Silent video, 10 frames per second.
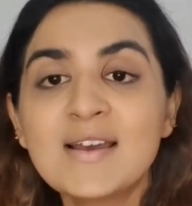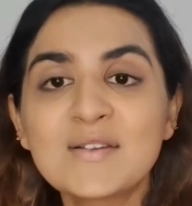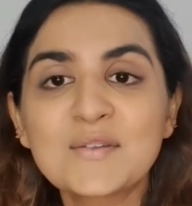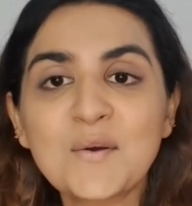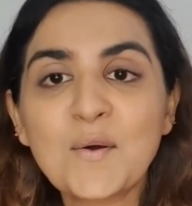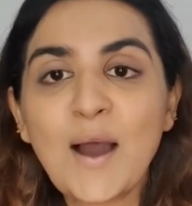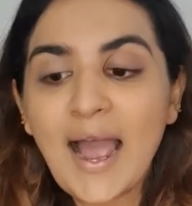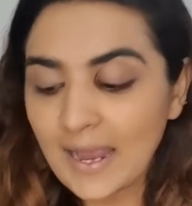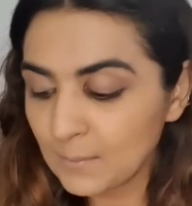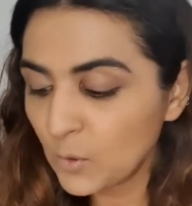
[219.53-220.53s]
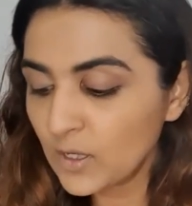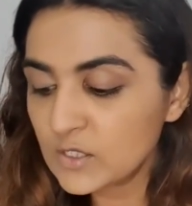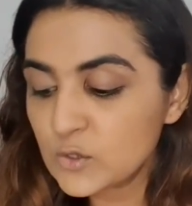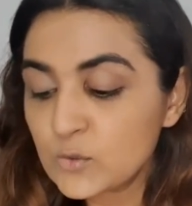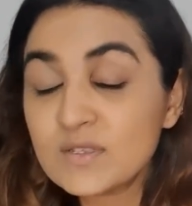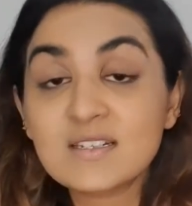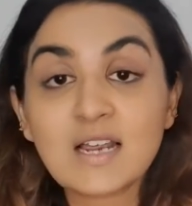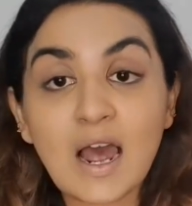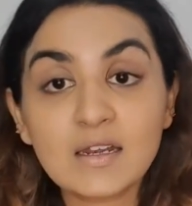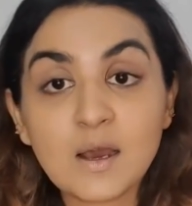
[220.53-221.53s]
So I'm going to
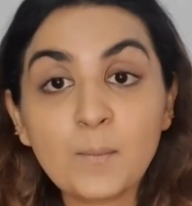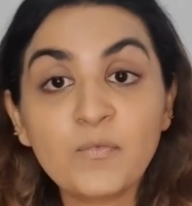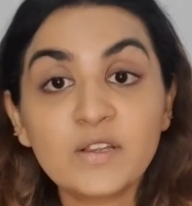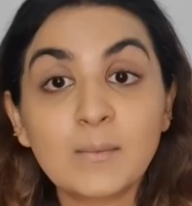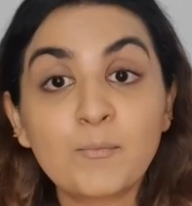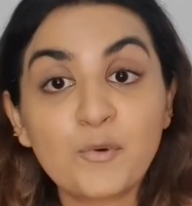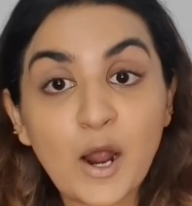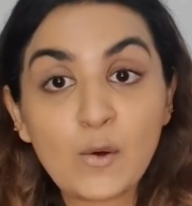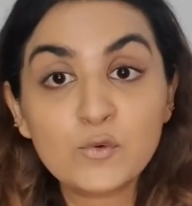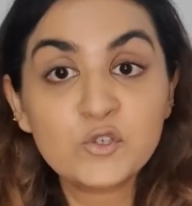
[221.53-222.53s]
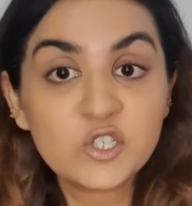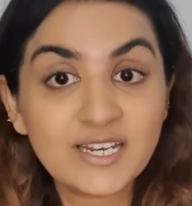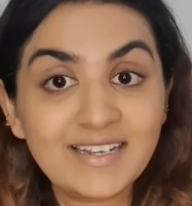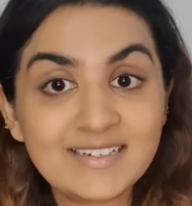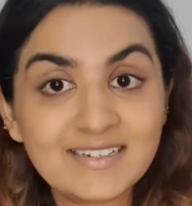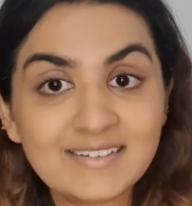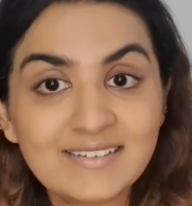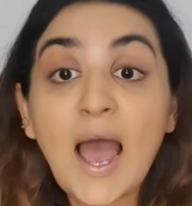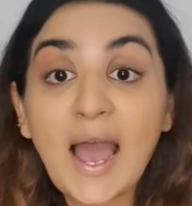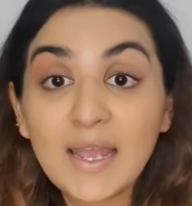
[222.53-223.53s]
start up with a brown shade.
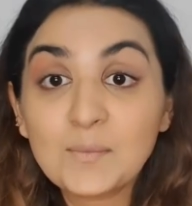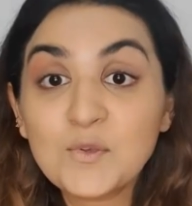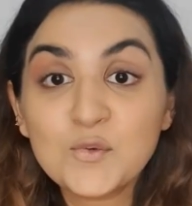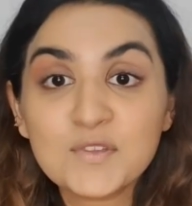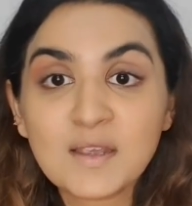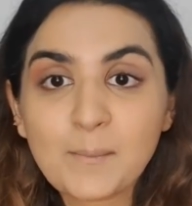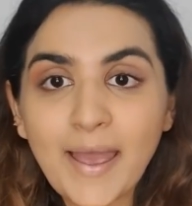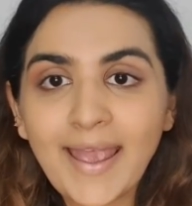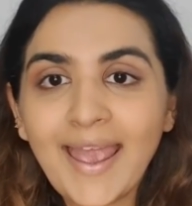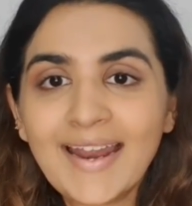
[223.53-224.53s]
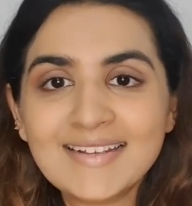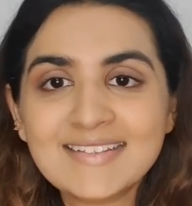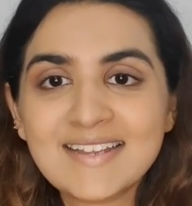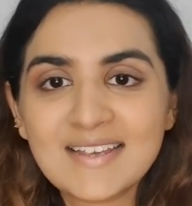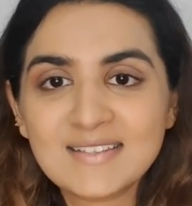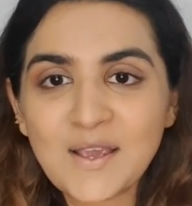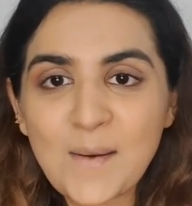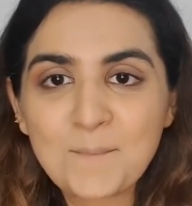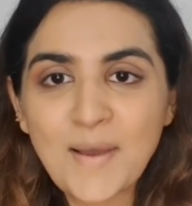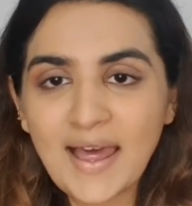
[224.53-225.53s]
I'm using my Anastasia
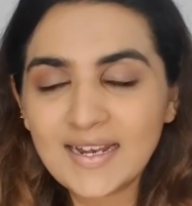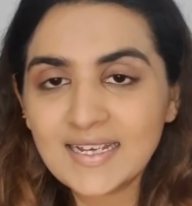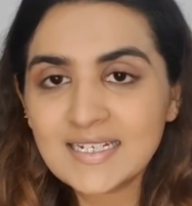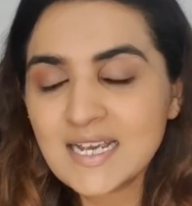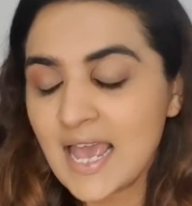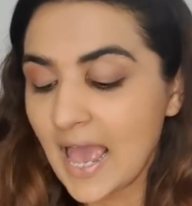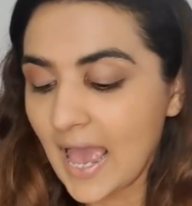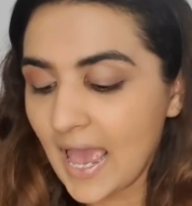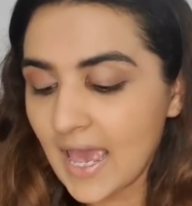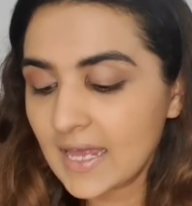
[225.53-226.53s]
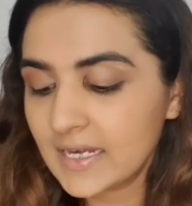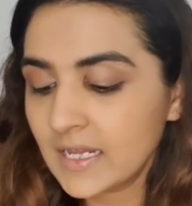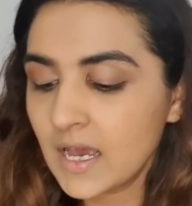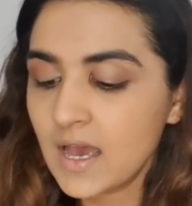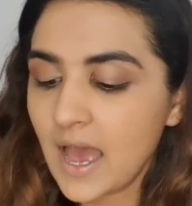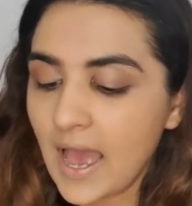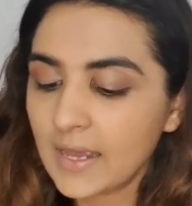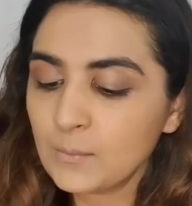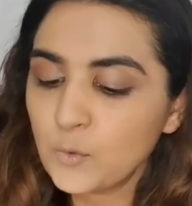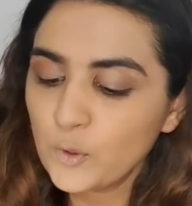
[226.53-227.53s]
palette and
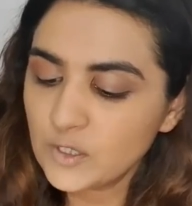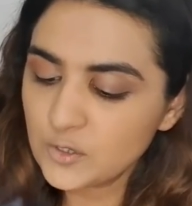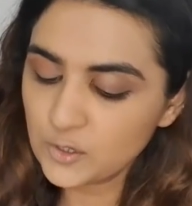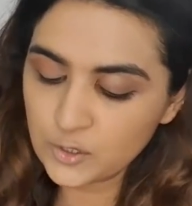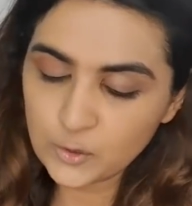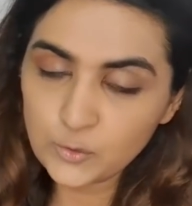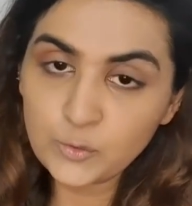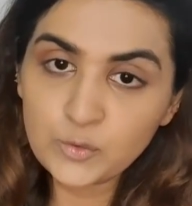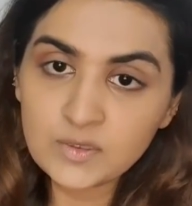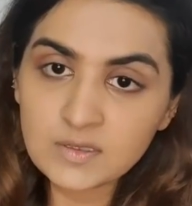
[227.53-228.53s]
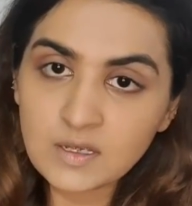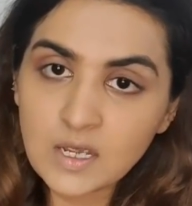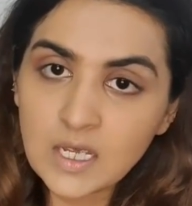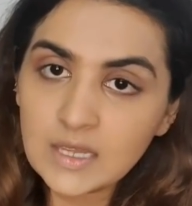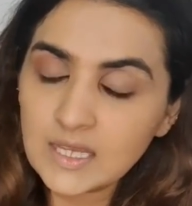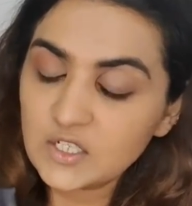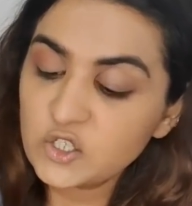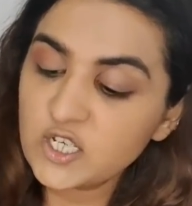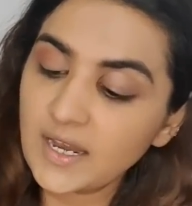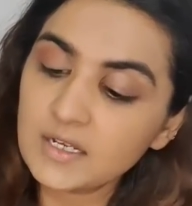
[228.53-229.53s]
I'm going to use the
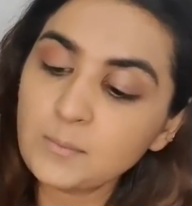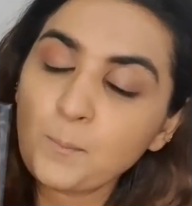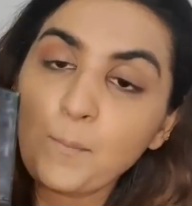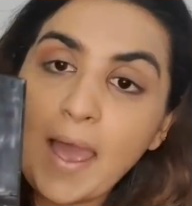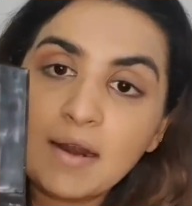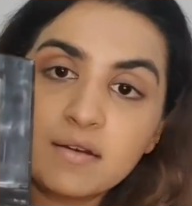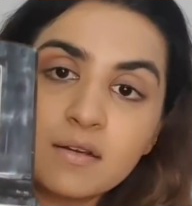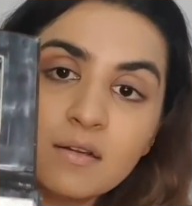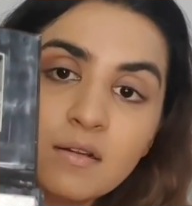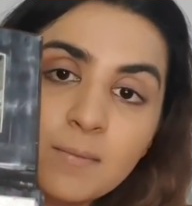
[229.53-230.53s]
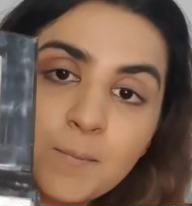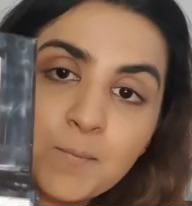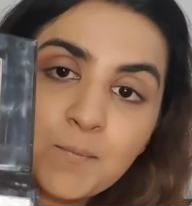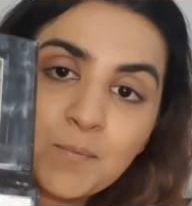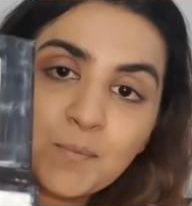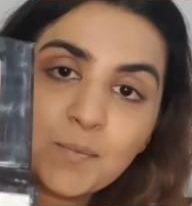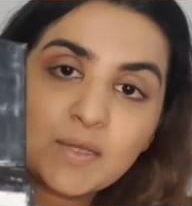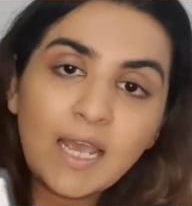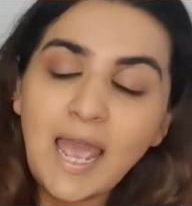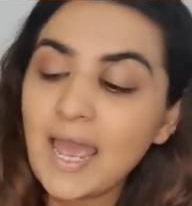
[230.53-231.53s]
shade Parallel,
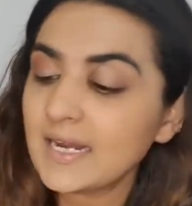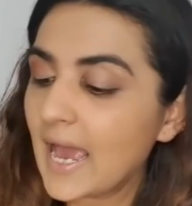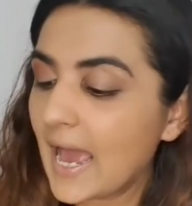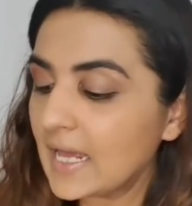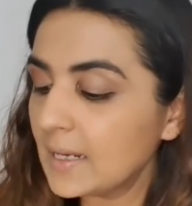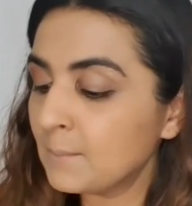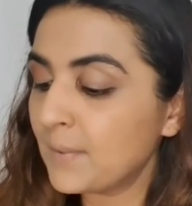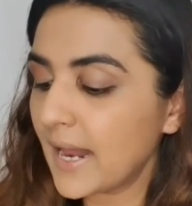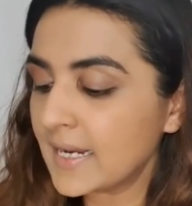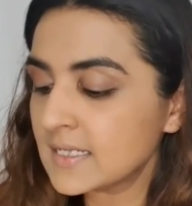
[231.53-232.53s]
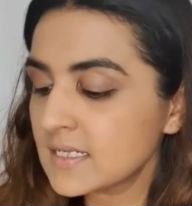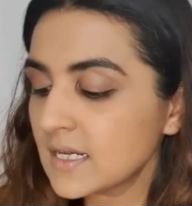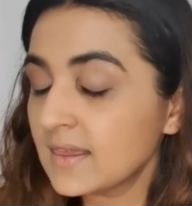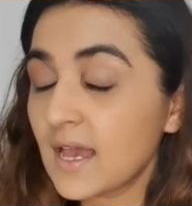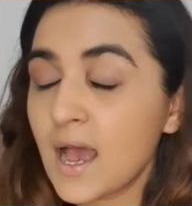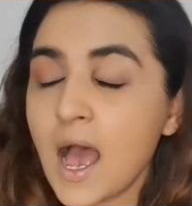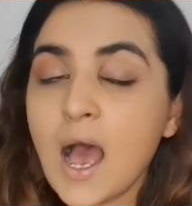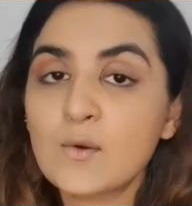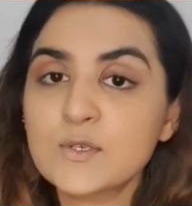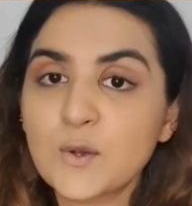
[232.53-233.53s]
and I'll blend it in the
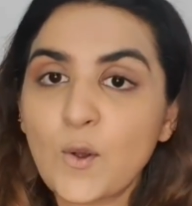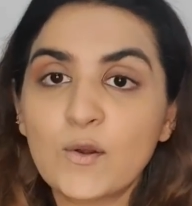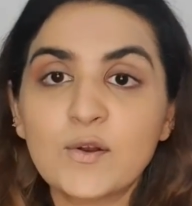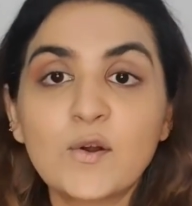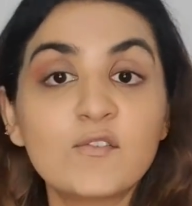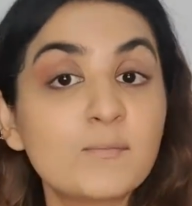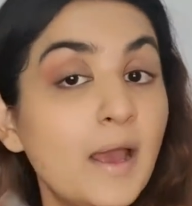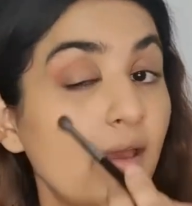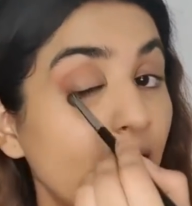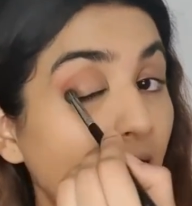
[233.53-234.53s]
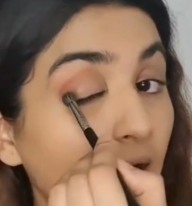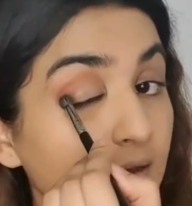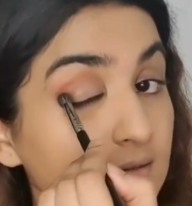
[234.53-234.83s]
outer corner of my eyes.